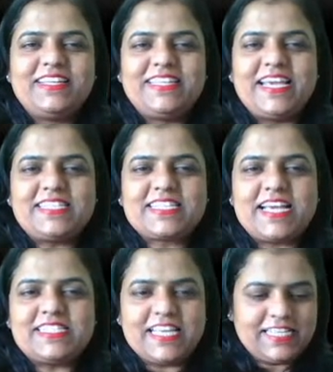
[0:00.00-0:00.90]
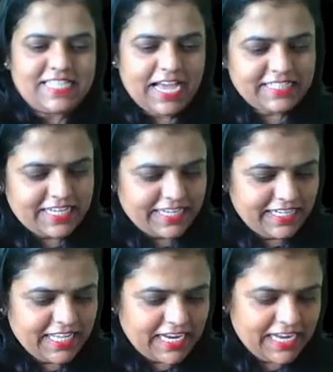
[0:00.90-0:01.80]
Yes, guys, is that
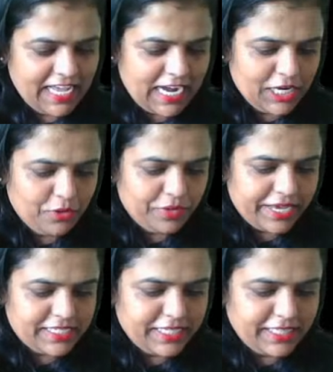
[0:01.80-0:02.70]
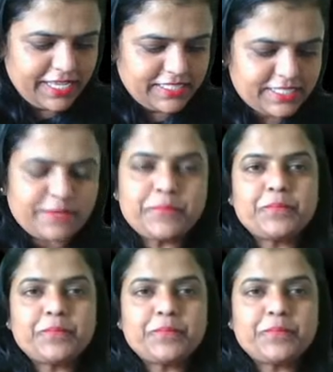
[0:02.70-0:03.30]
clear? Clear? Are you getting this?